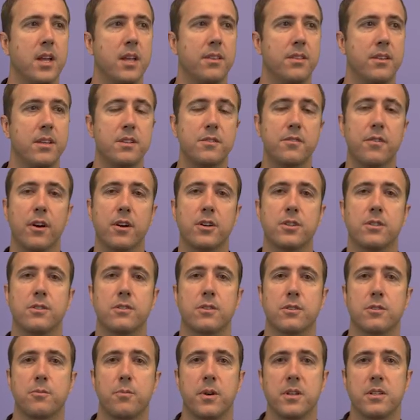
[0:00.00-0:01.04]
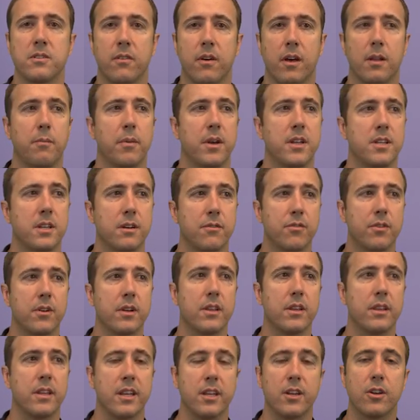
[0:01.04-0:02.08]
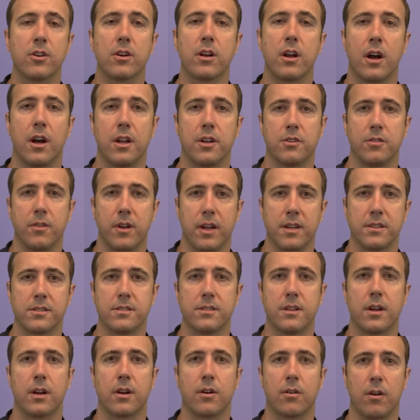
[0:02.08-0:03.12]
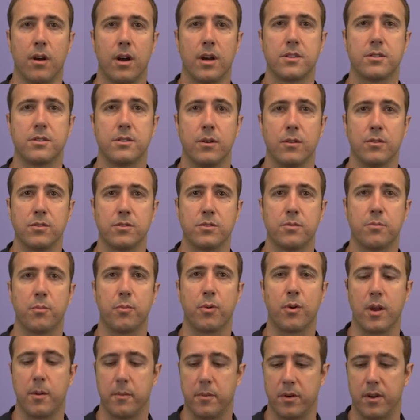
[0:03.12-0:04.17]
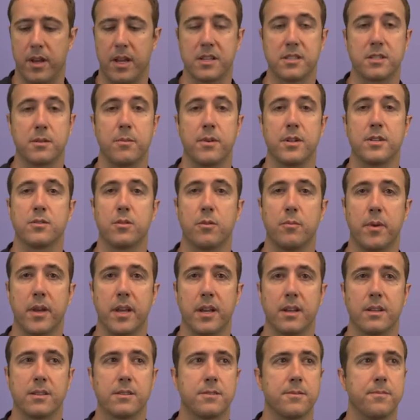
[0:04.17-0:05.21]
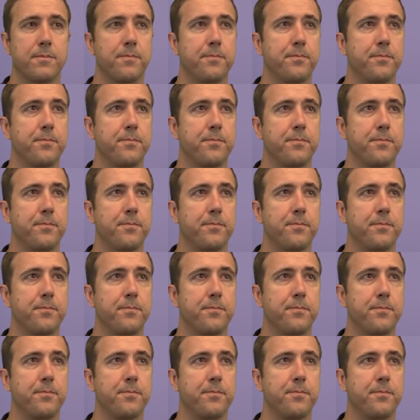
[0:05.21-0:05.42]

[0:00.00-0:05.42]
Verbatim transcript: These functions are specified by different linear contrasts across those parameter estimates or betas.